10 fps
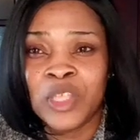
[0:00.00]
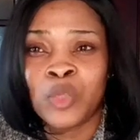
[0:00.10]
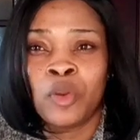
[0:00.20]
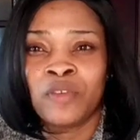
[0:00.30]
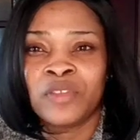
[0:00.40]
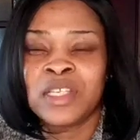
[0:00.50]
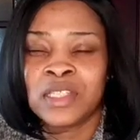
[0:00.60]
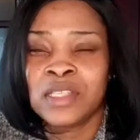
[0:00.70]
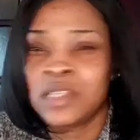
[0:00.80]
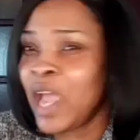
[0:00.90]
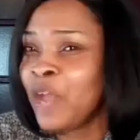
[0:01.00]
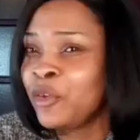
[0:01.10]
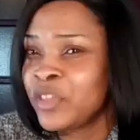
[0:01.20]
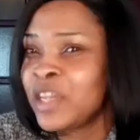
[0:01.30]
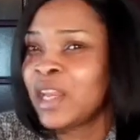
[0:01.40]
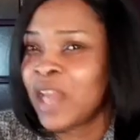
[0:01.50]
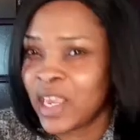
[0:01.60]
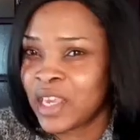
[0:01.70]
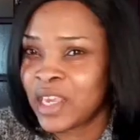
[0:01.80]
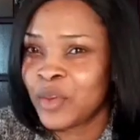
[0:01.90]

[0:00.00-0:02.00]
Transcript: It's one of the it's the kind of thing I like